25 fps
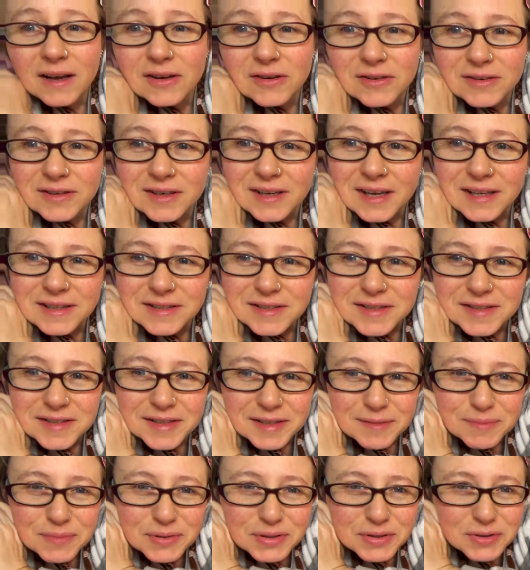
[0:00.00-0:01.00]
I couldn't get to
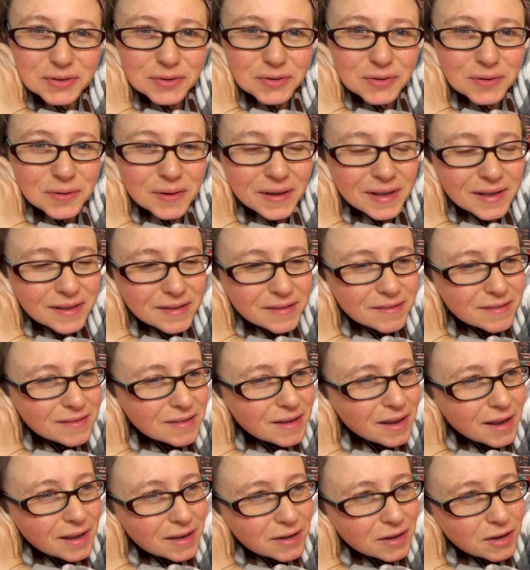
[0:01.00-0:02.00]
sleep at all, and
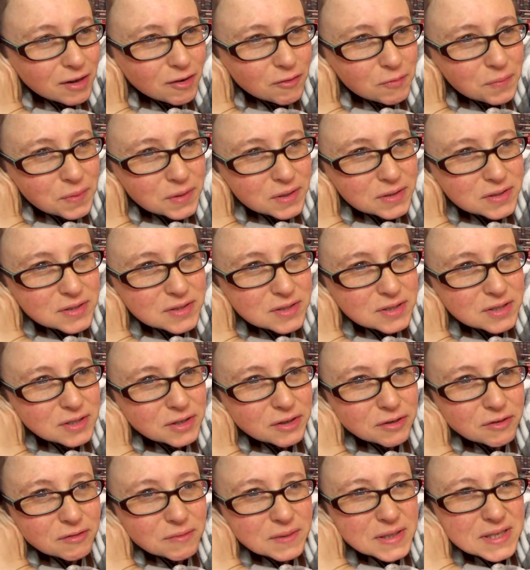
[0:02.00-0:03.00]
at
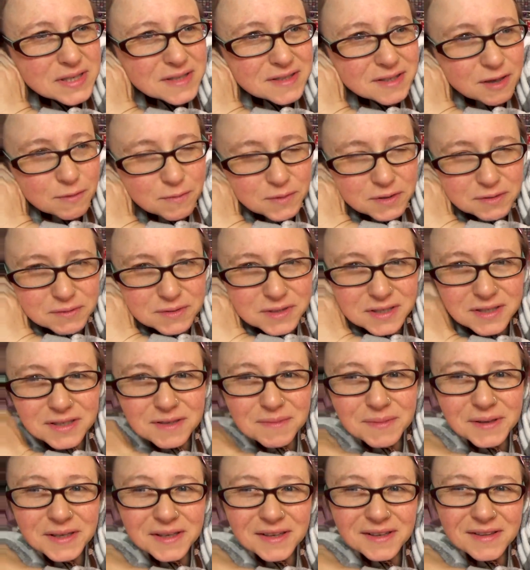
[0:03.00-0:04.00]
2:30, my stomach was
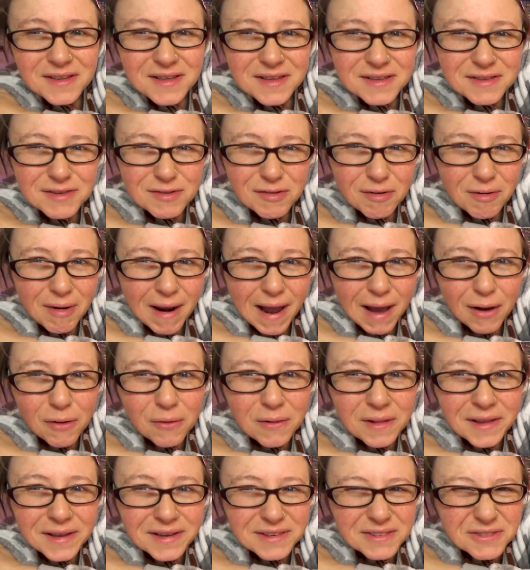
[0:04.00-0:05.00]
just making this
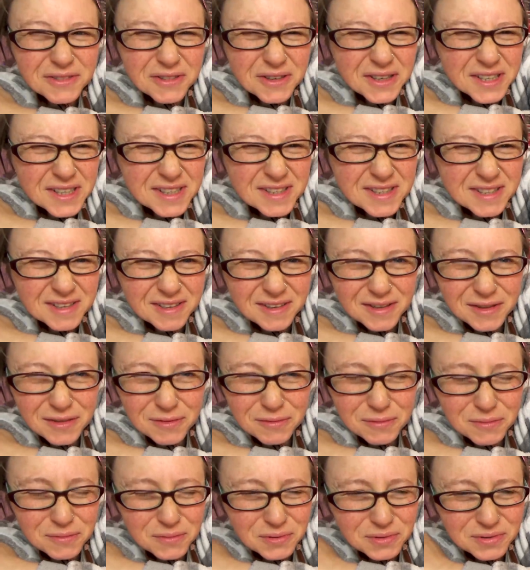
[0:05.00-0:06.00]
growling noise, and I
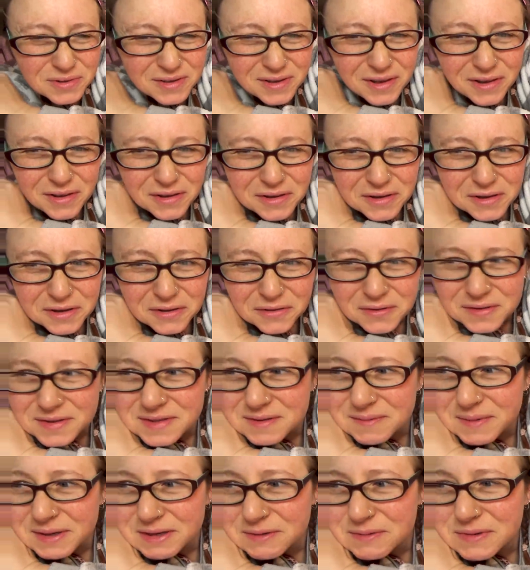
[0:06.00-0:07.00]
thought, what on earth is
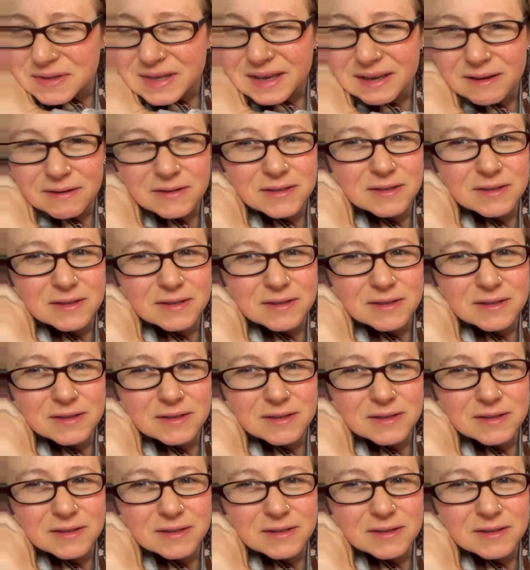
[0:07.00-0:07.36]
the matter with that?